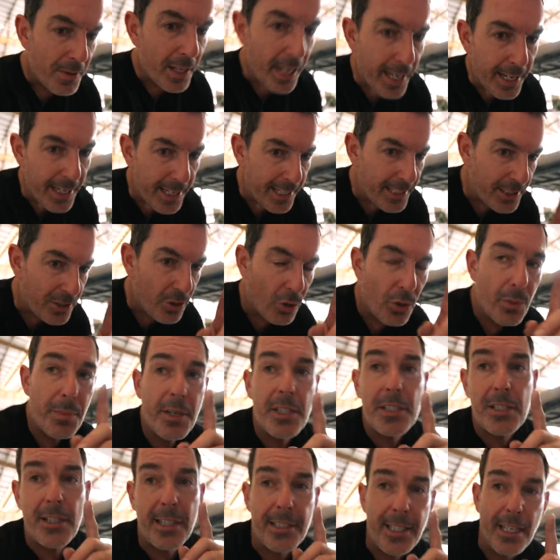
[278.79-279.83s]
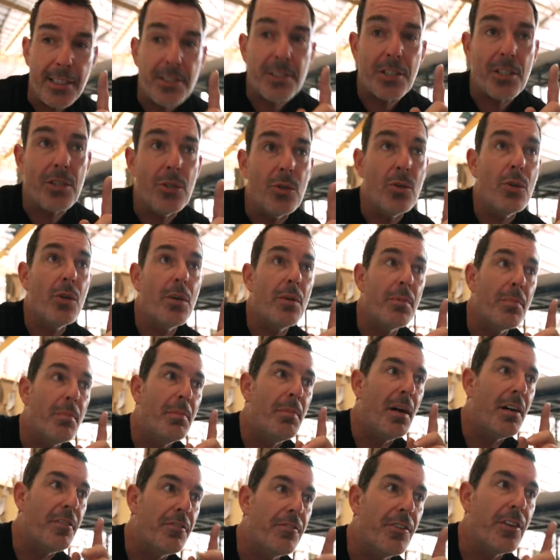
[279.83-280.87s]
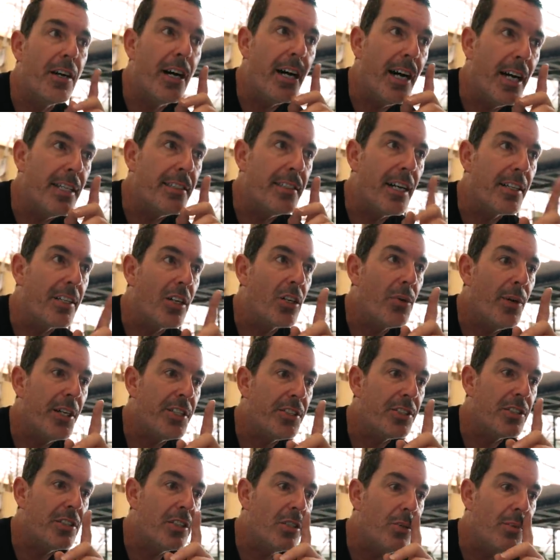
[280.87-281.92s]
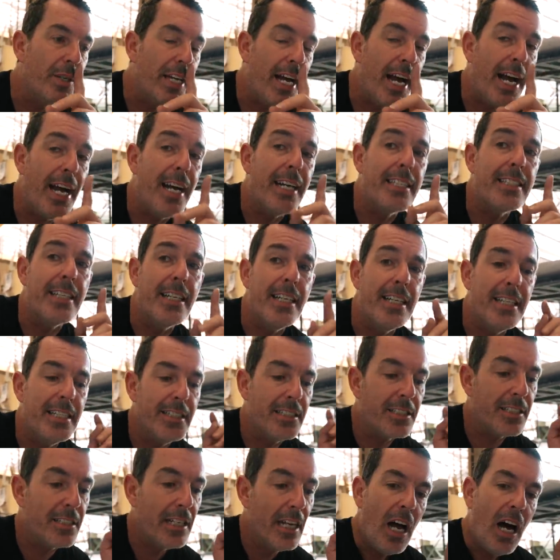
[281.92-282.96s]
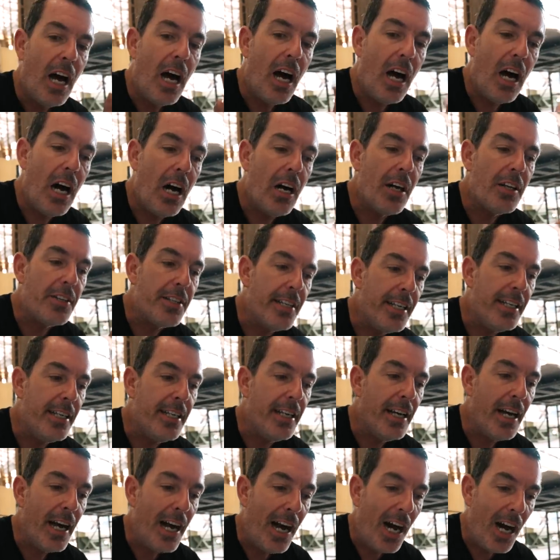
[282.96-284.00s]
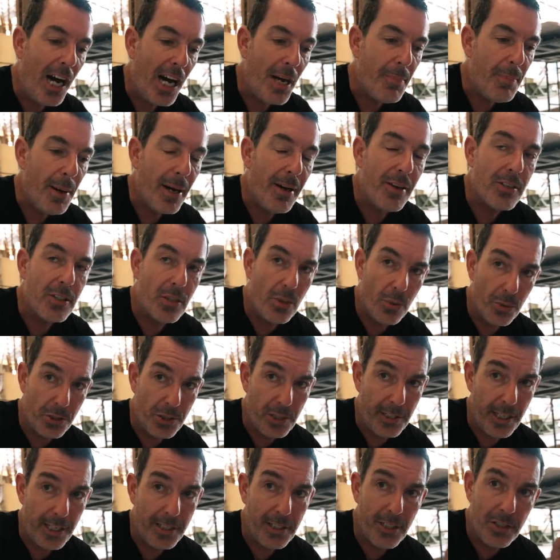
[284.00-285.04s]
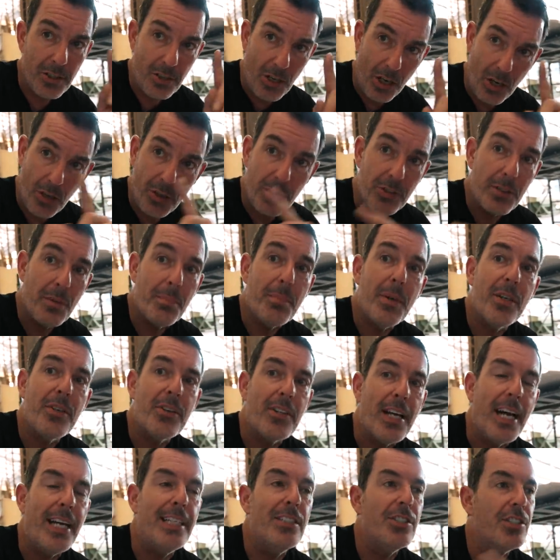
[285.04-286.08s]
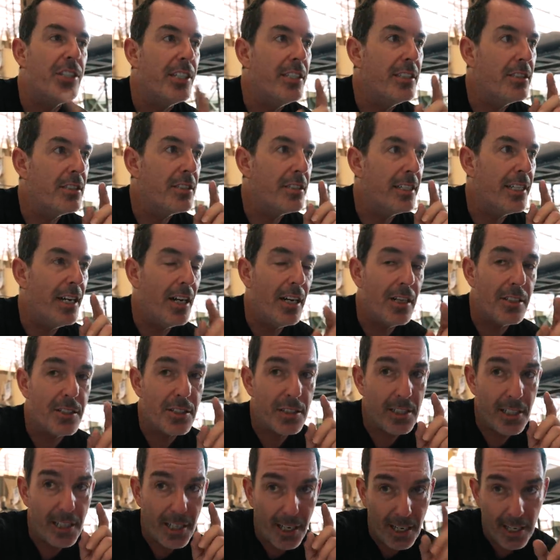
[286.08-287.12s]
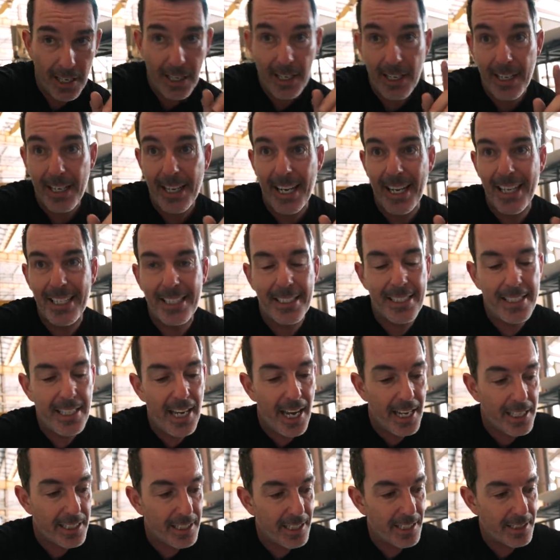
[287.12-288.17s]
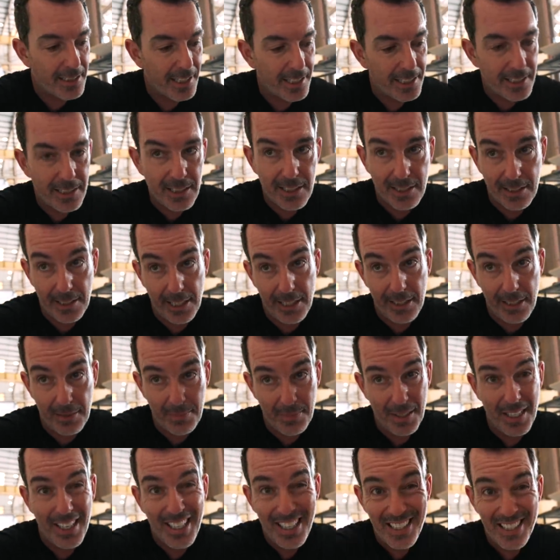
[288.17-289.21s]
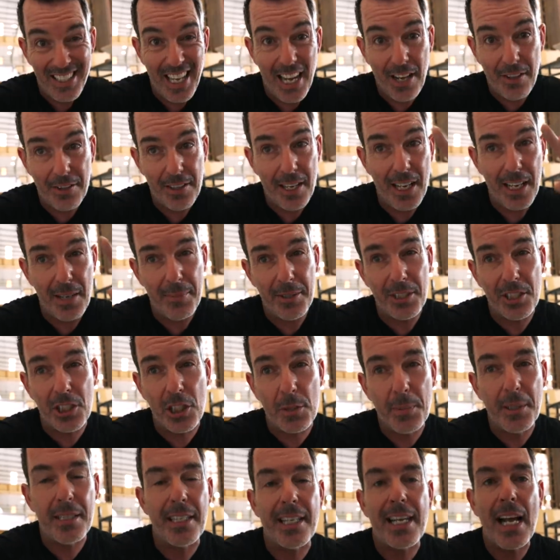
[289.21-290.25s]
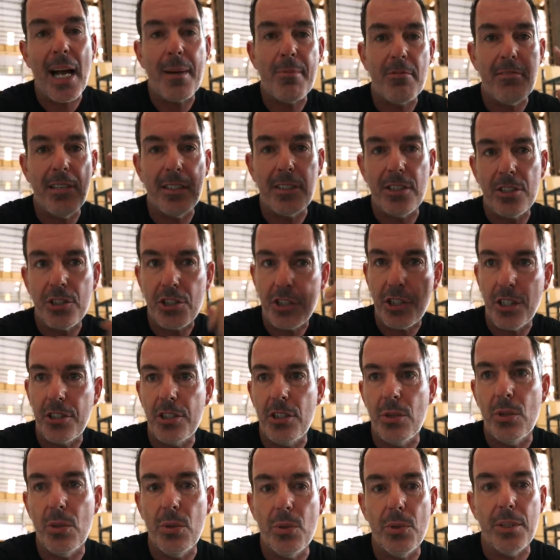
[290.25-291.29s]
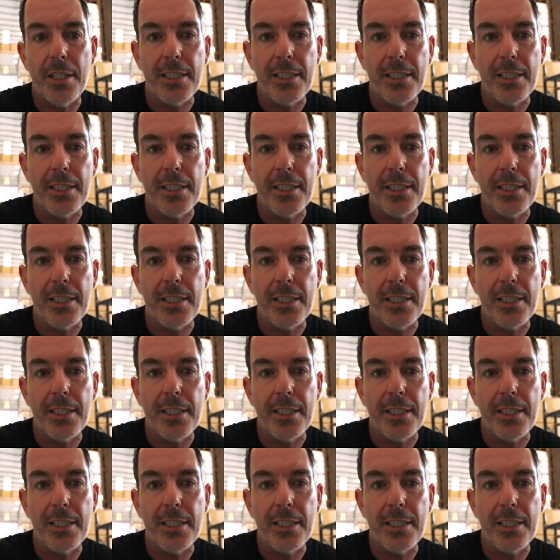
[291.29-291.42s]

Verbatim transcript: It is almost identical, but for another question that we had is, are the high-powered alternators on both engines? The answer clearly is yes, because I can see them down there. Let me just spin the camera around and show you all